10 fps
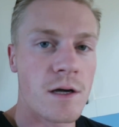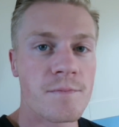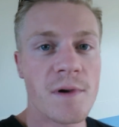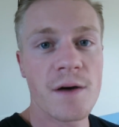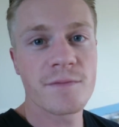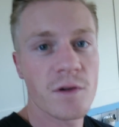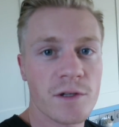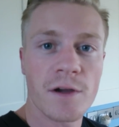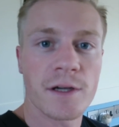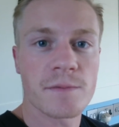I'm
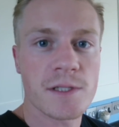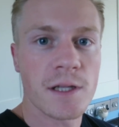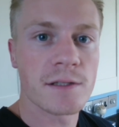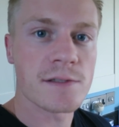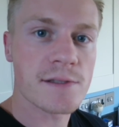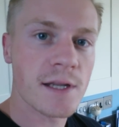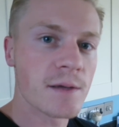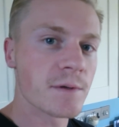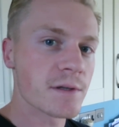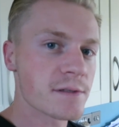not going up to London
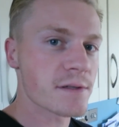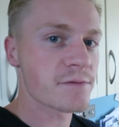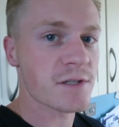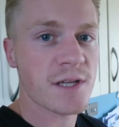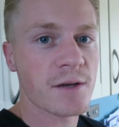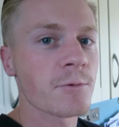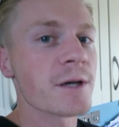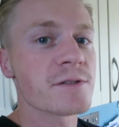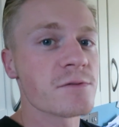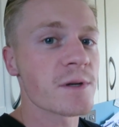today because I've just had
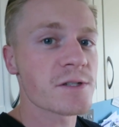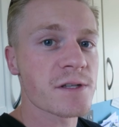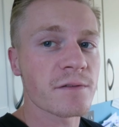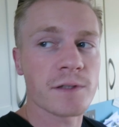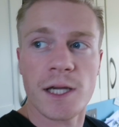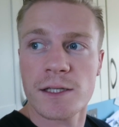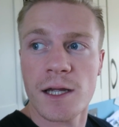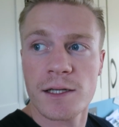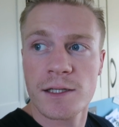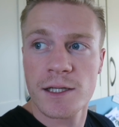way too much stuff to get
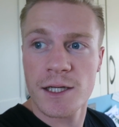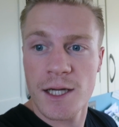done.